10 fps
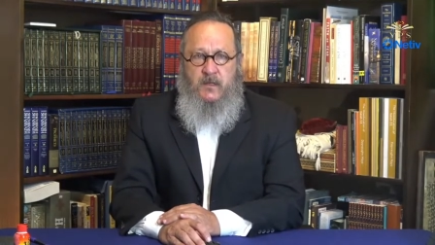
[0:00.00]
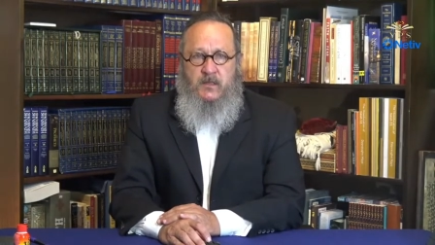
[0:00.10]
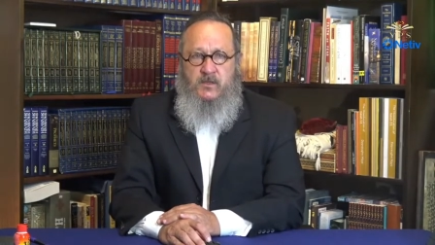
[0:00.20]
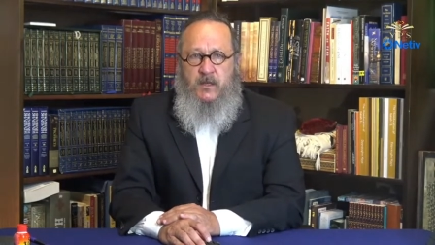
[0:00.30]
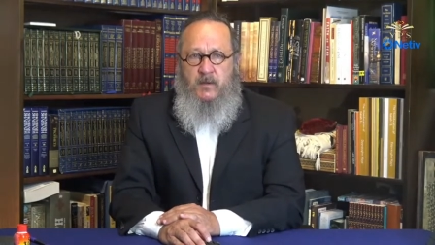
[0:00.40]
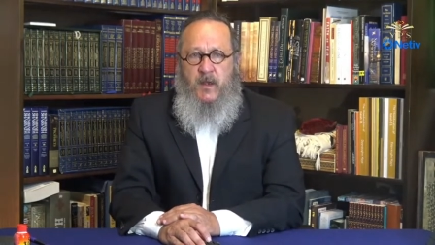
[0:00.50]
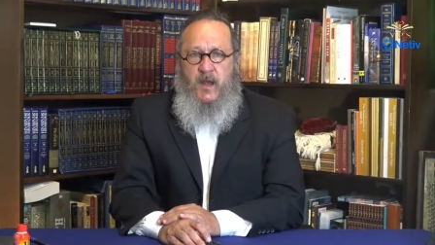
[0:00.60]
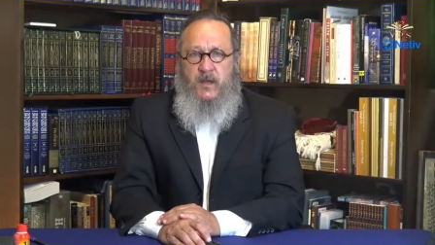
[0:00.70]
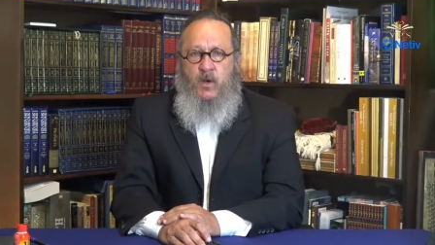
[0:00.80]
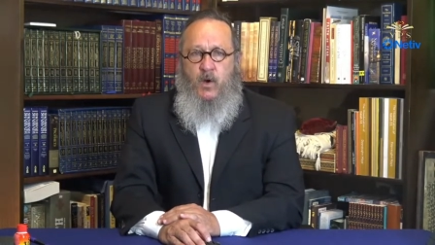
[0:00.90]
set a
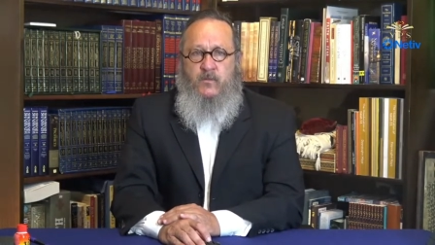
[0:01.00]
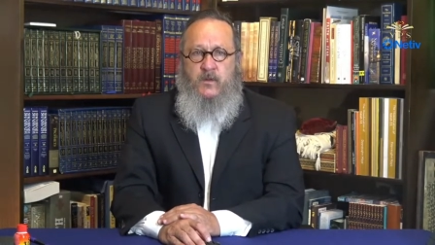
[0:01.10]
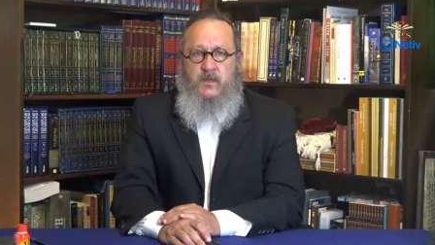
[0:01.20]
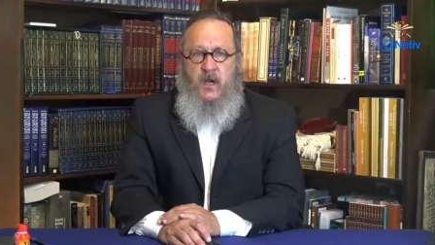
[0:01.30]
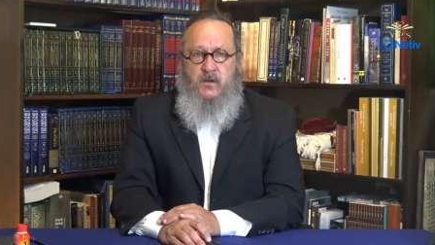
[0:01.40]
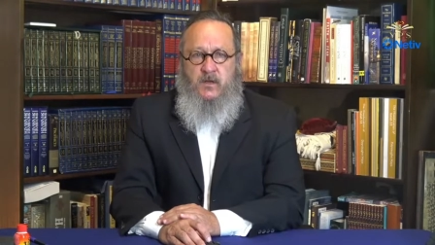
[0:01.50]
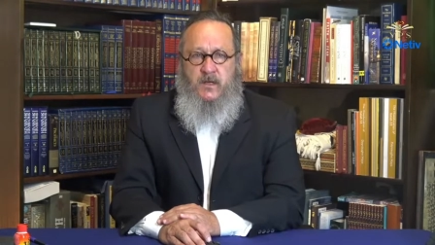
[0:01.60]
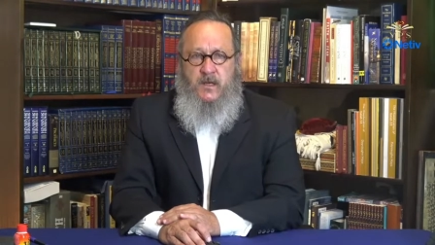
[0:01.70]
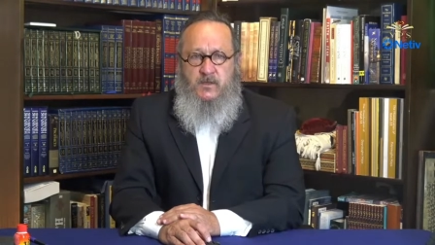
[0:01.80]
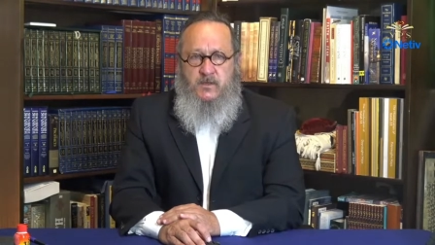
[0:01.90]
man over the
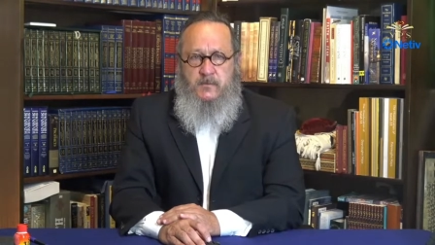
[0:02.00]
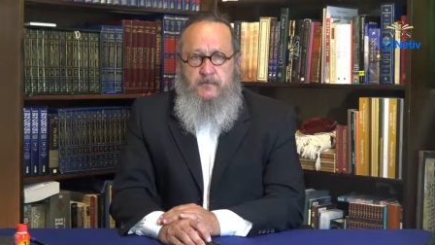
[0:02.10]
congregation,